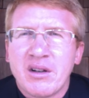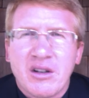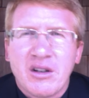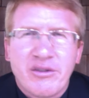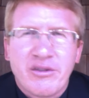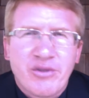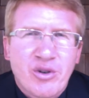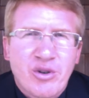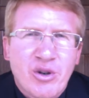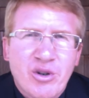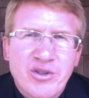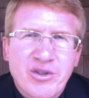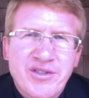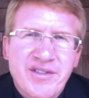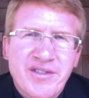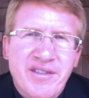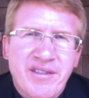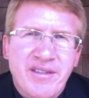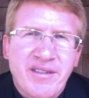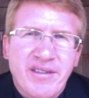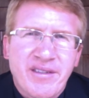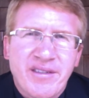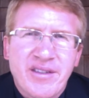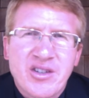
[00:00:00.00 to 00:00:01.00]
Of course,
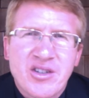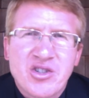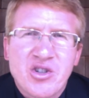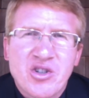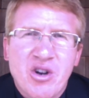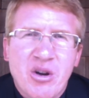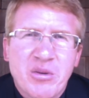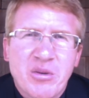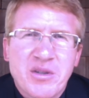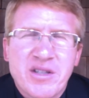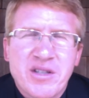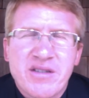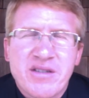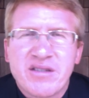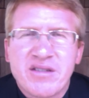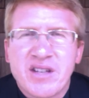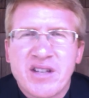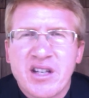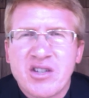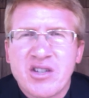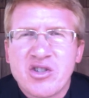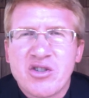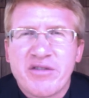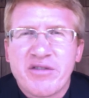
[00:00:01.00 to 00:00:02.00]
there's always the
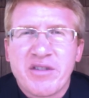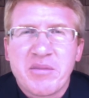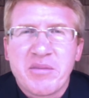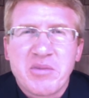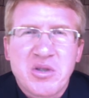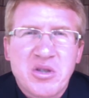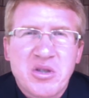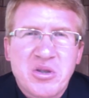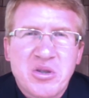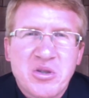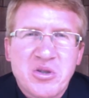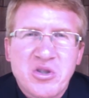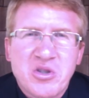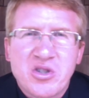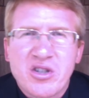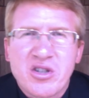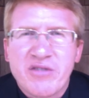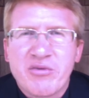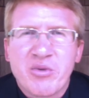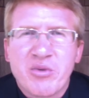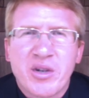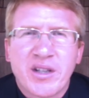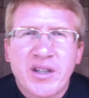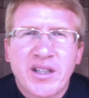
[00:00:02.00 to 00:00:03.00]
danger of abuse, of
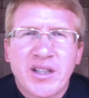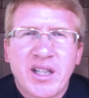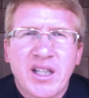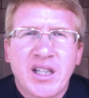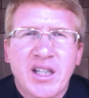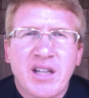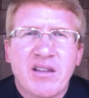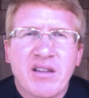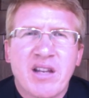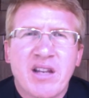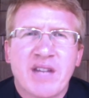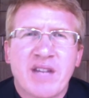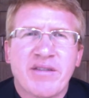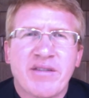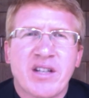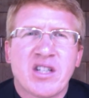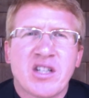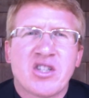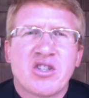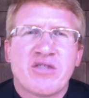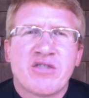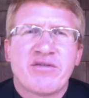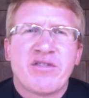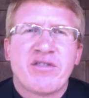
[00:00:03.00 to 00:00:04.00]
one taking the
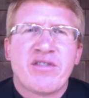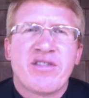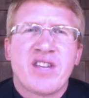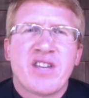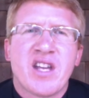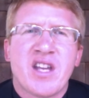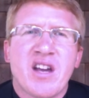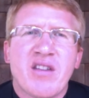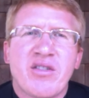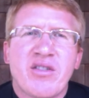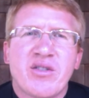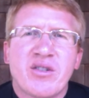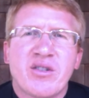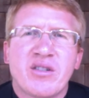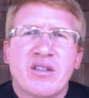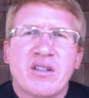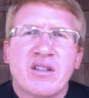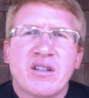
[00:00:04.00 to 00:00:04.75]
advantage of the other.